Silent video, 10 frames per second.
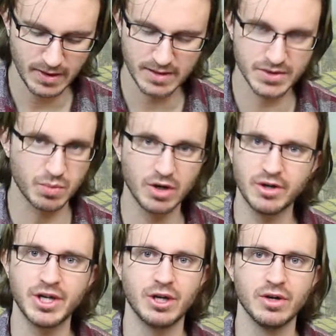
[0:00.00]
It's
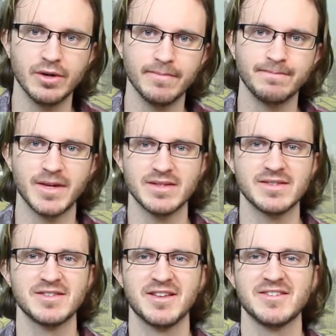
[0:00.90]
really good.
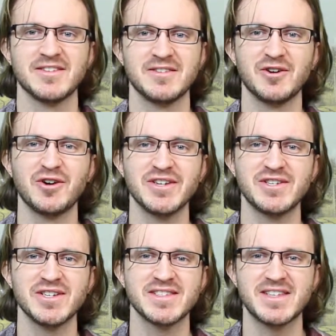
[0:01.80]
It's a
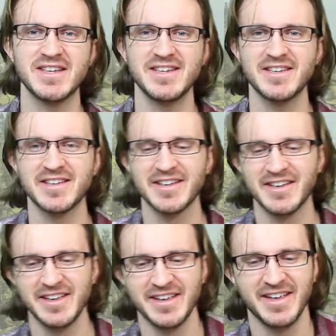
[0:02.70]
delicious tea.
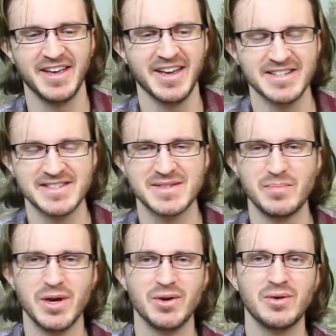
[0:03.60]
It's
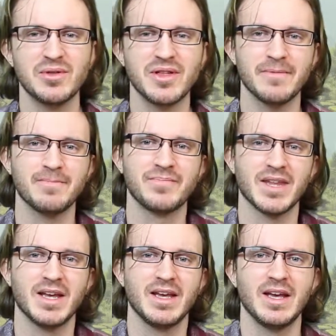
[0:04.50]
smooth,
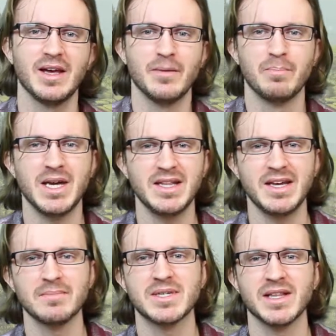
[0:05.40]

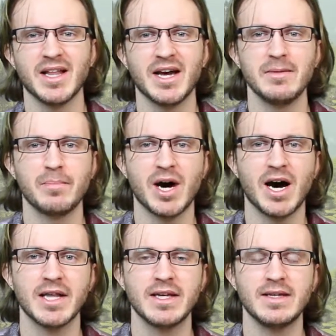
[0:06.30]
medium to light
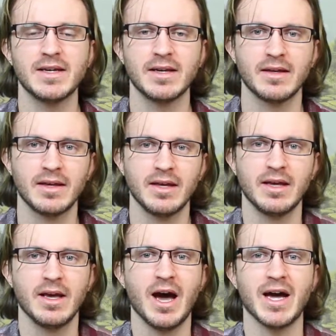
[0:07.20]
bodied.
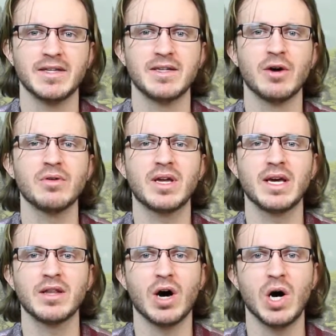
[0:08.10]
I don't
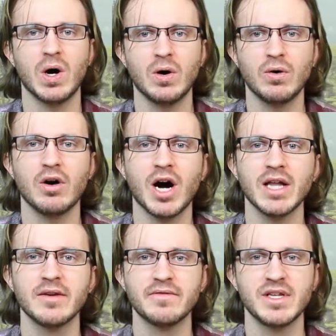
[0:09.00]
get a whole
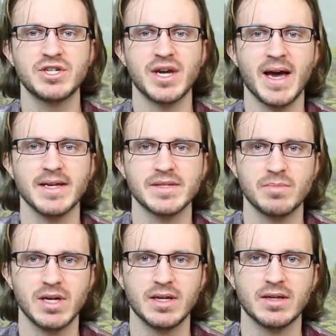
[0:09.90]
lot of the
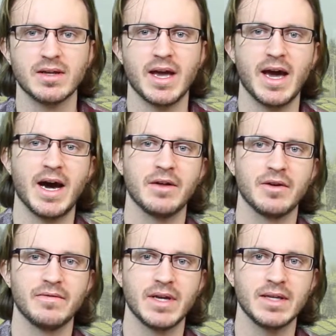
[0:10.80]
jasmine out
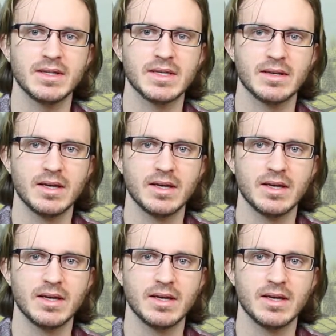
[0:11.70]
of it.